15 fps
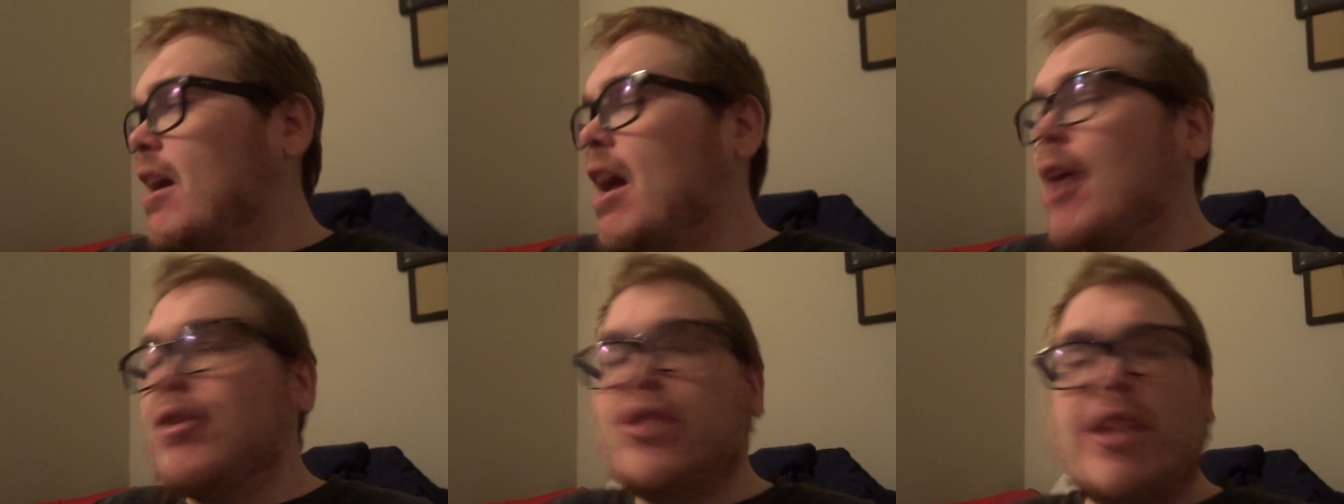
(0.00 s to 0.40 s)

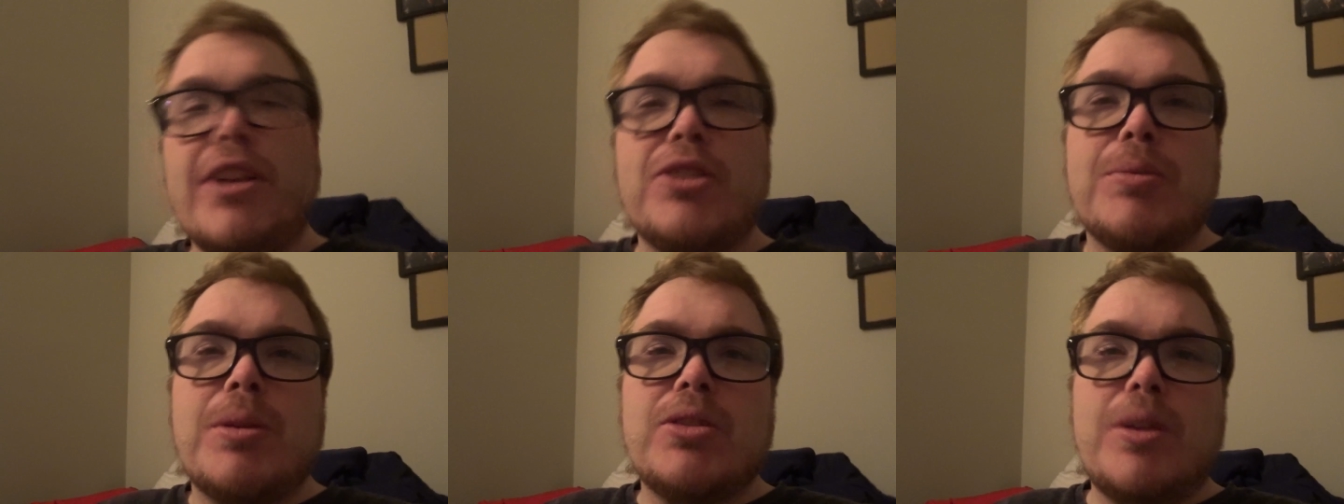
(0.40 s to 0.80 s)
I'll see you guys
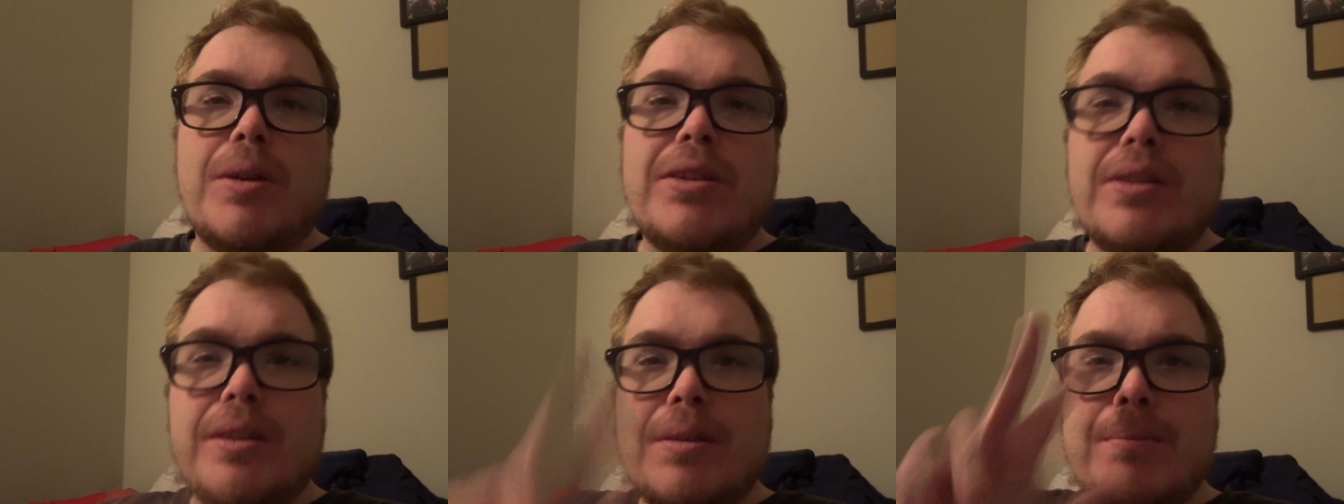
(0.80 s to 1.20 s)
tomorrow, as
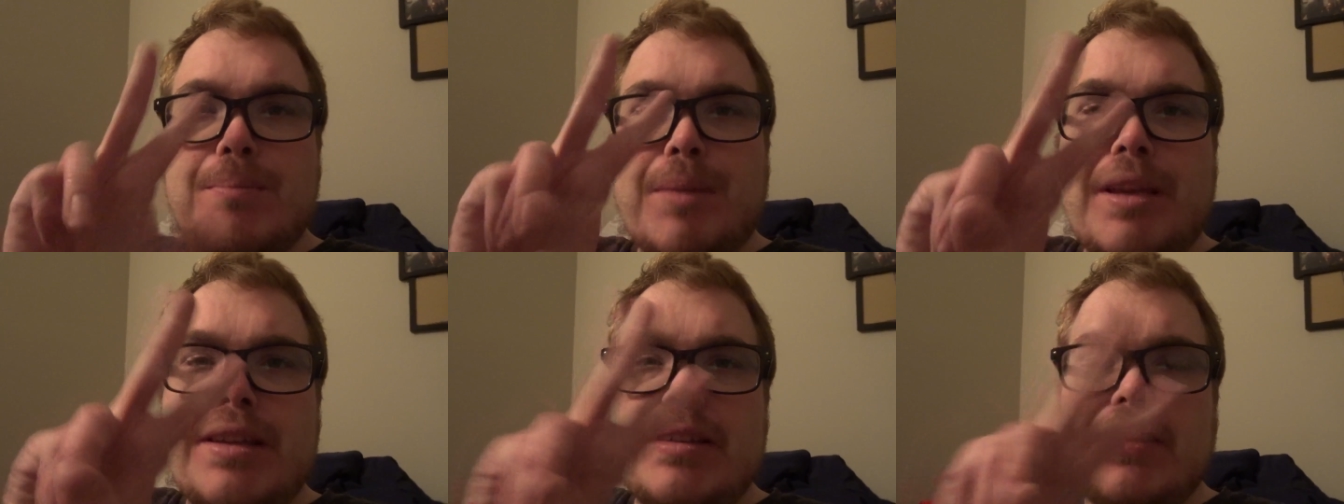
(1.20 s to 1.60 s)
always.
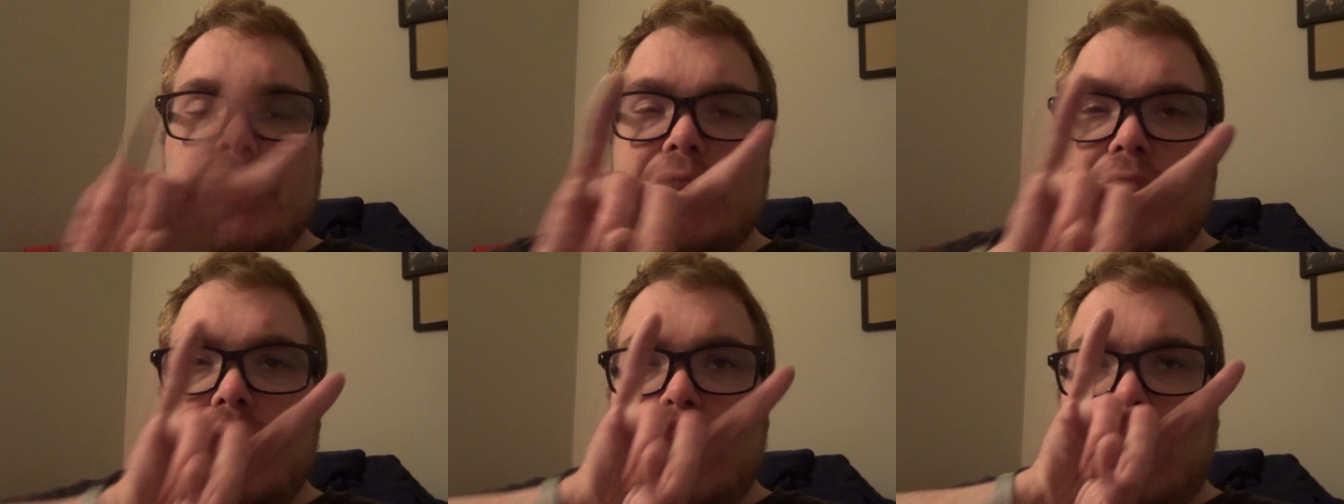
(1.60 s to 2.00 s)

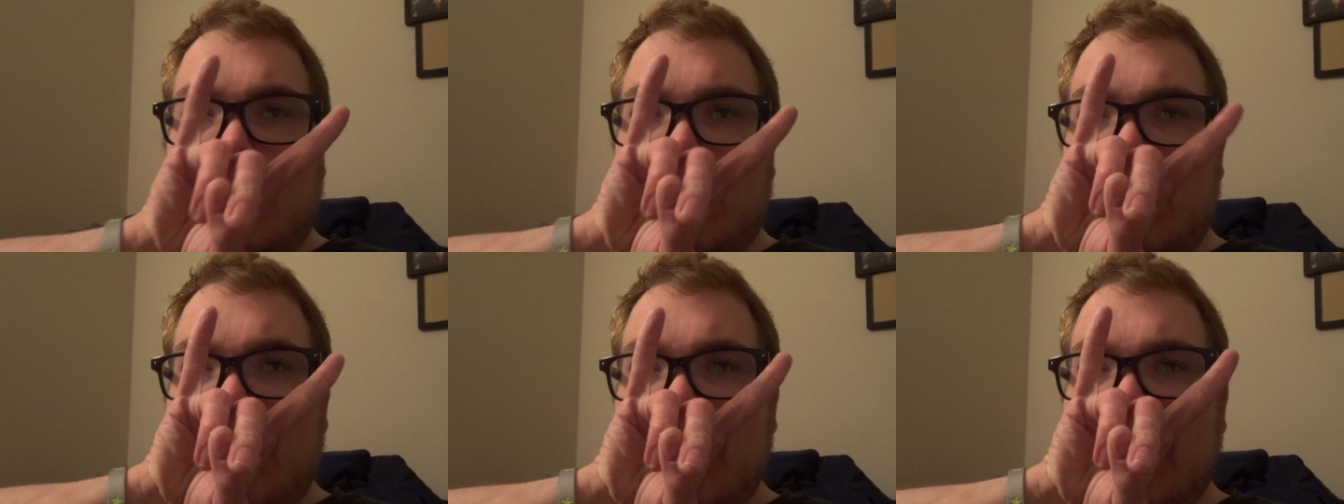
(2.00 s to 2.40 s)
Peace
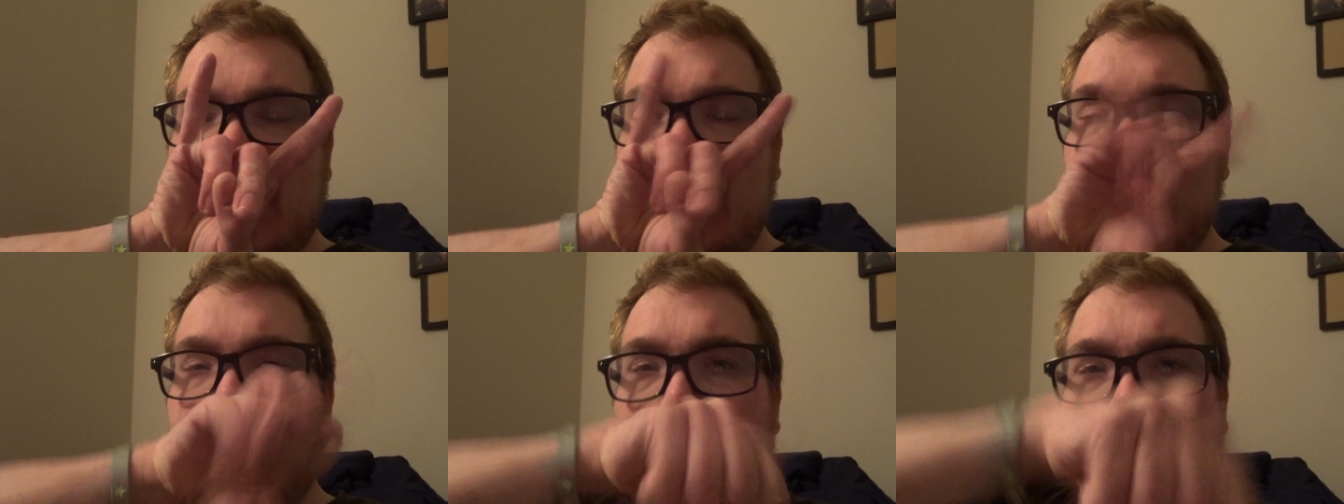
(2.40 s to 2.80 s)
and rock on.